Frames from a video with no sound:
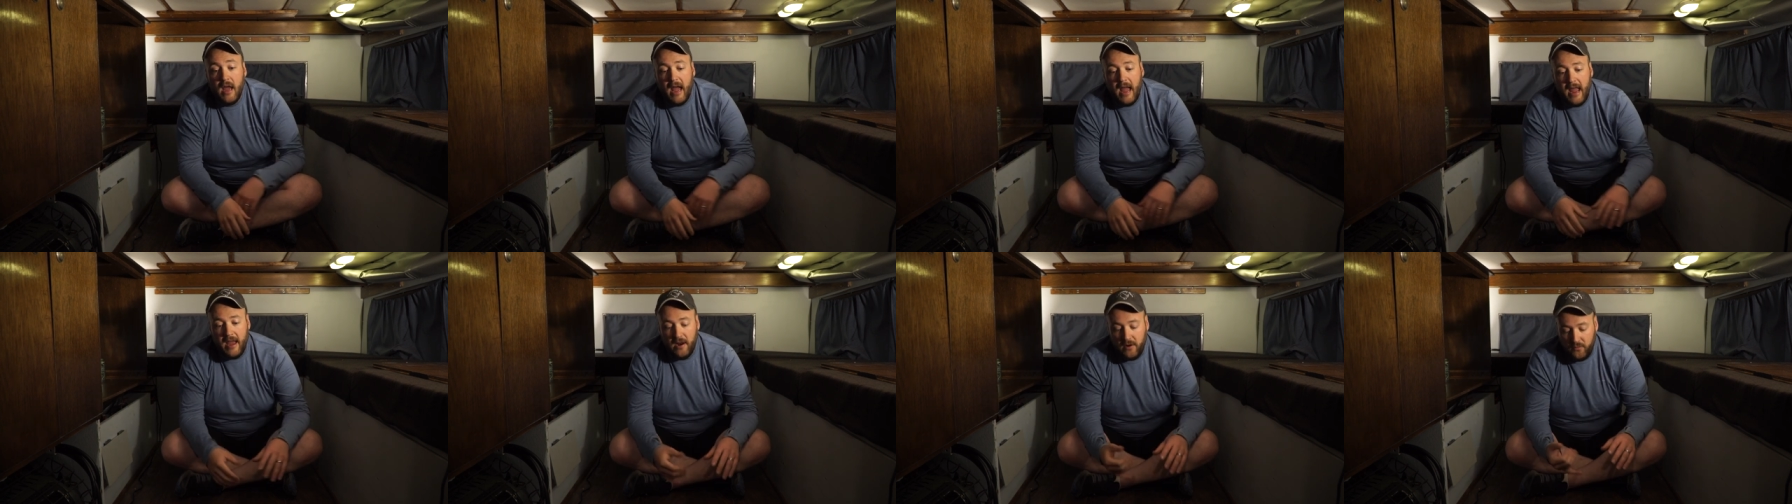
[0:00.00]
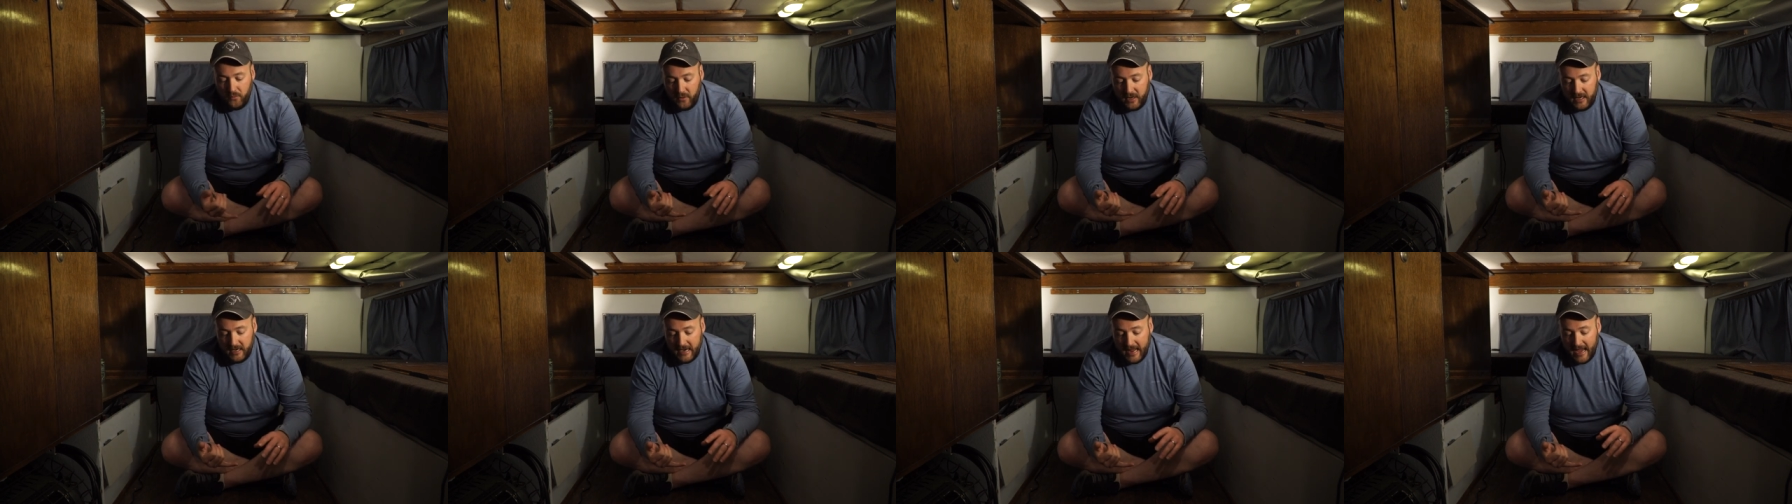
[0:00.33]

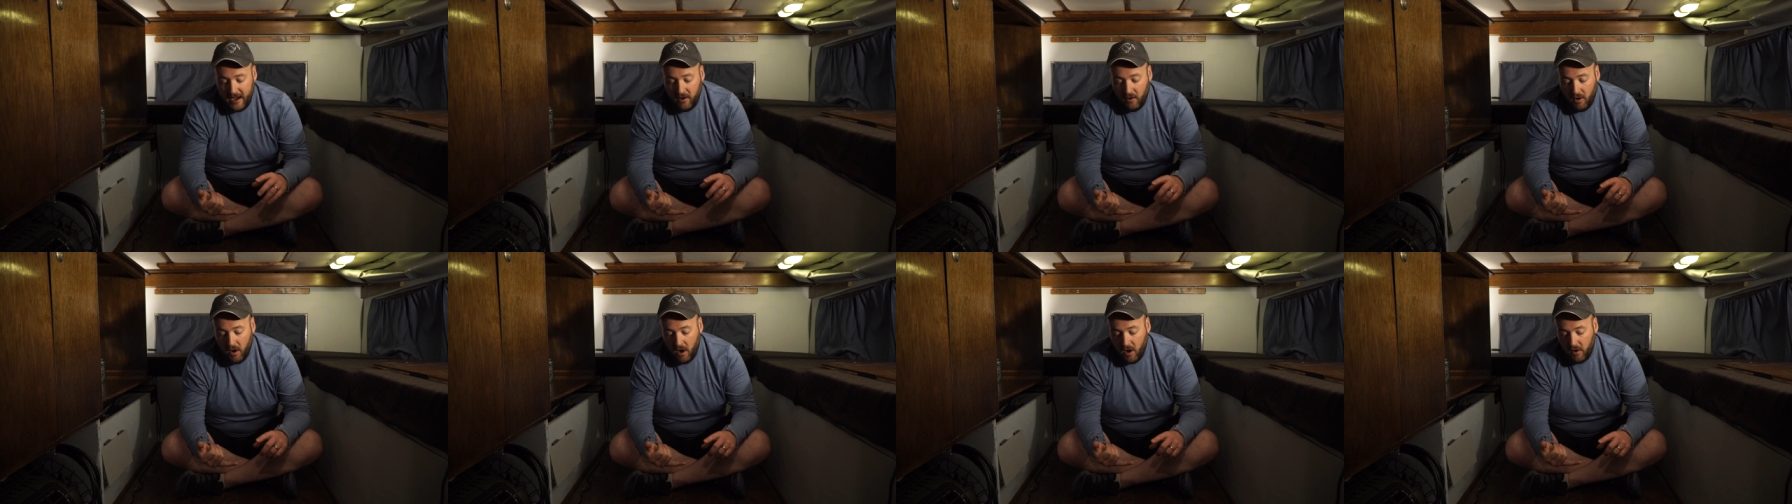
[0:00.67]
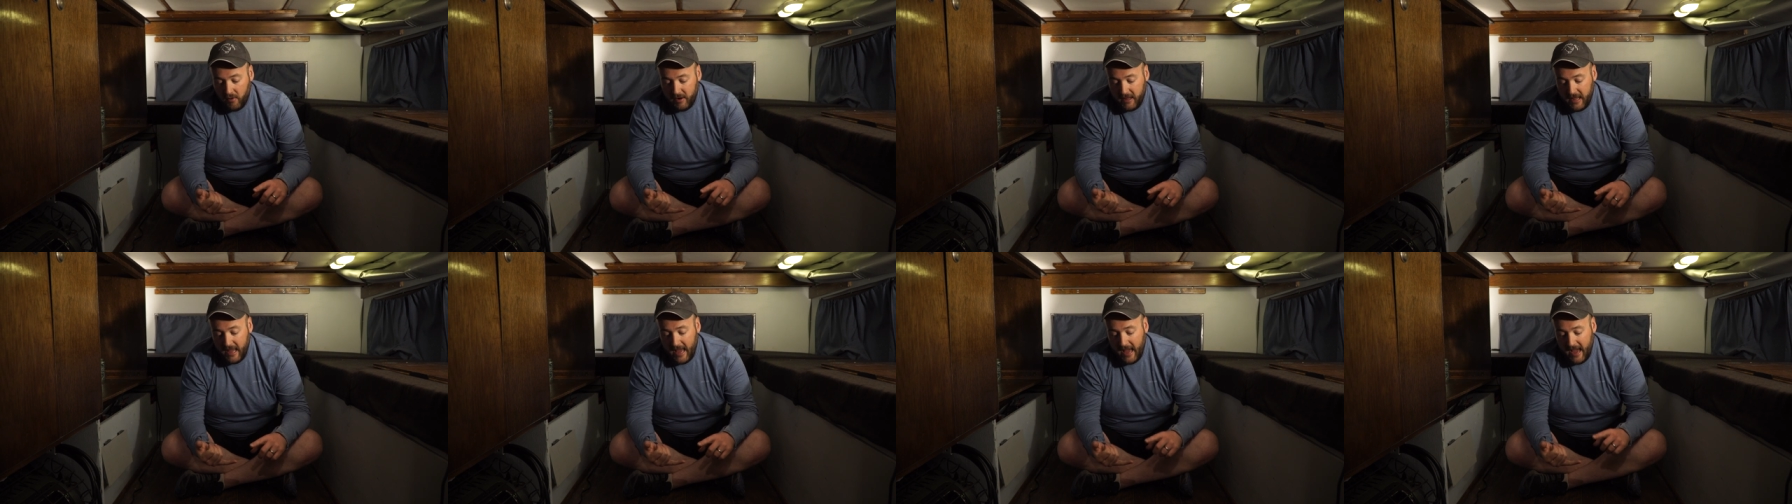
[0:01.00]
and we now
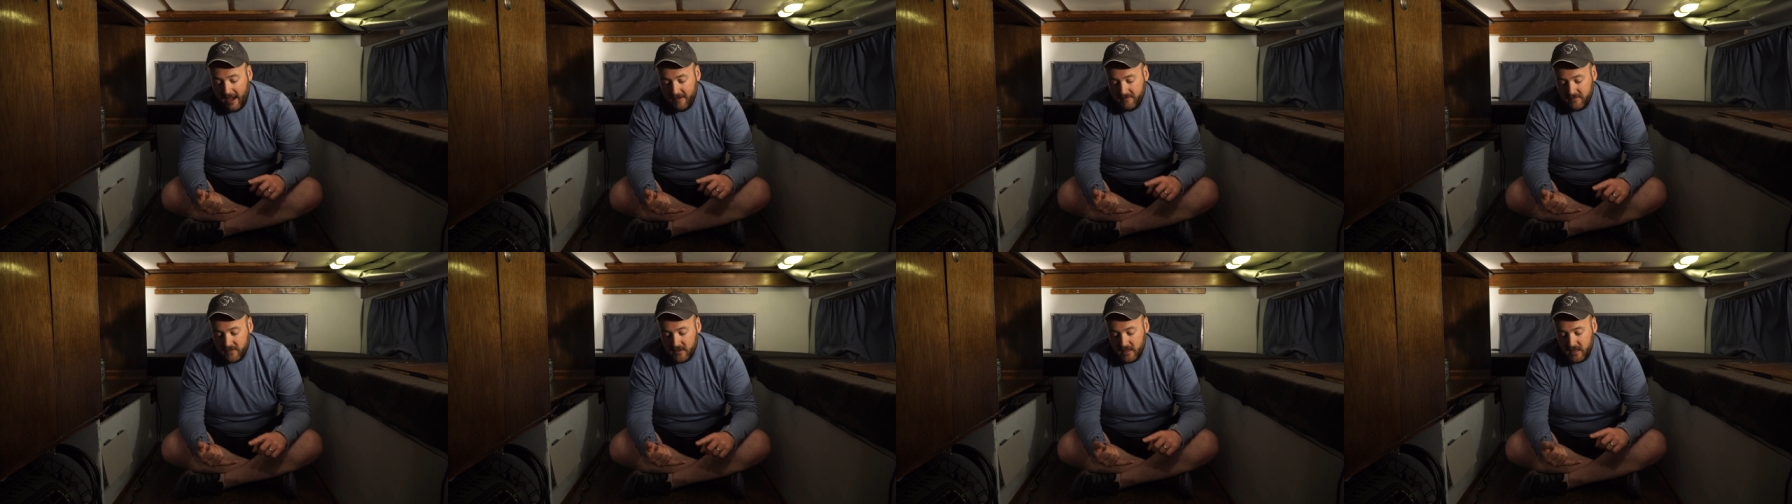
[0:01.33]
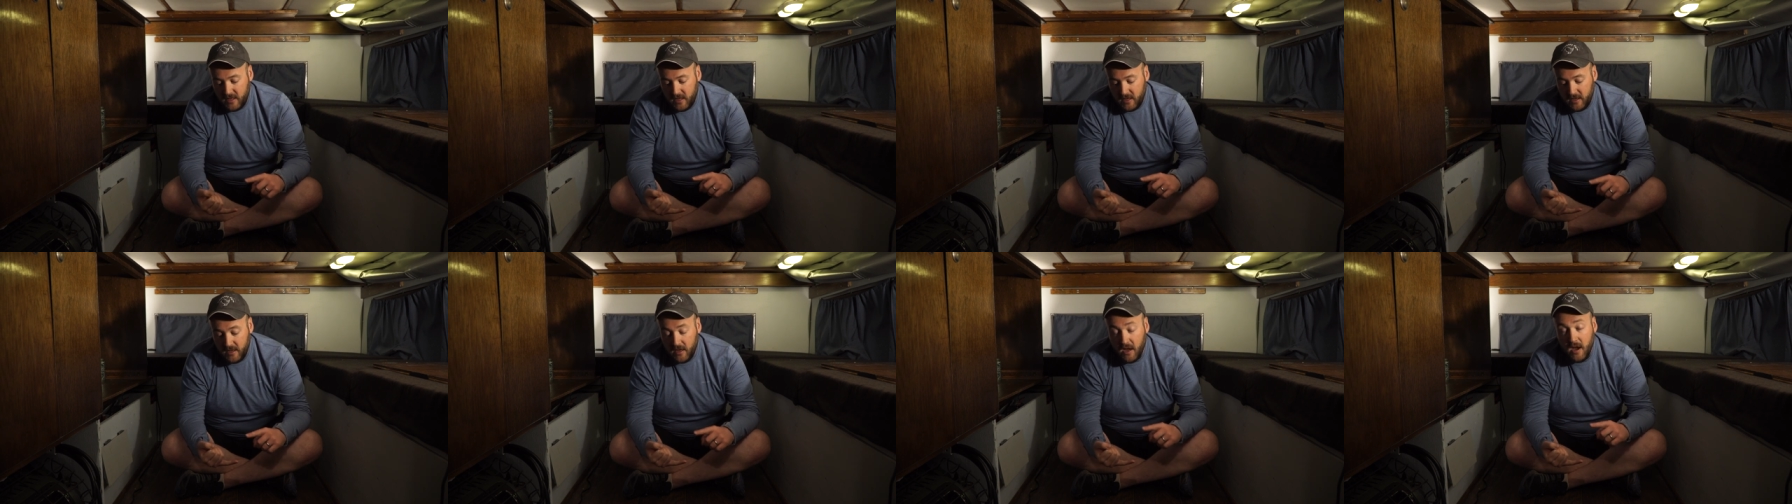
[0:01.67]
already have
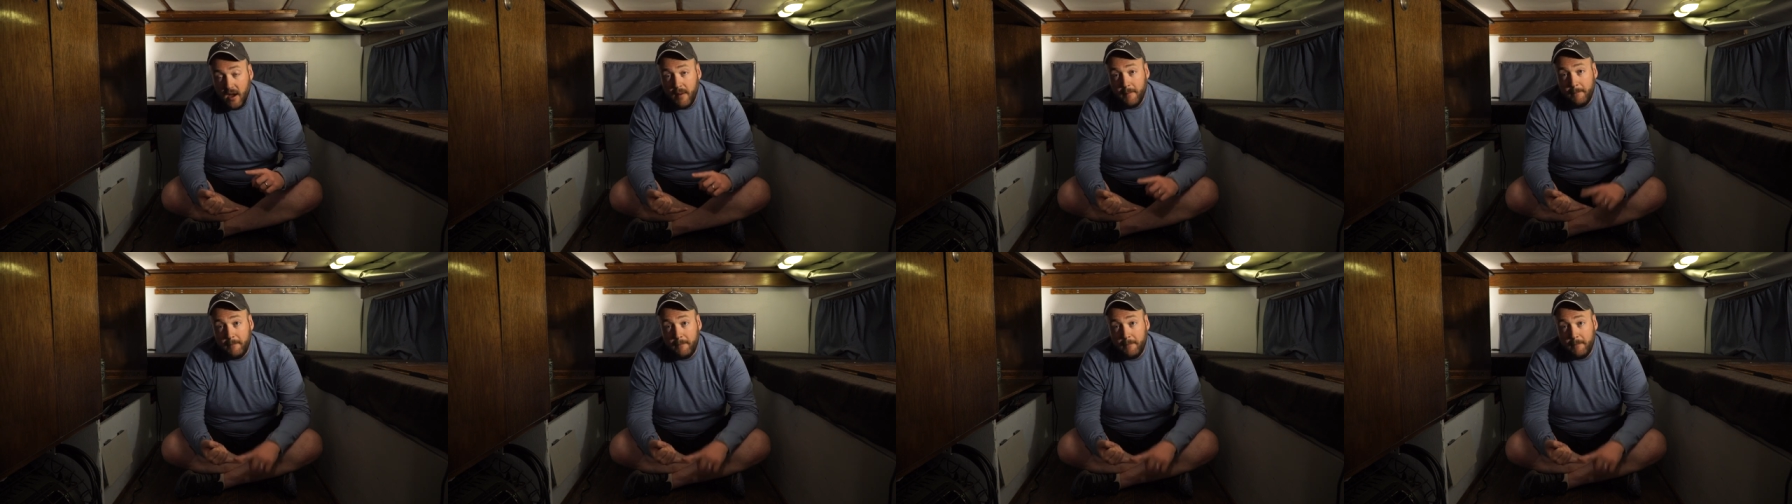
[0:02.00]
the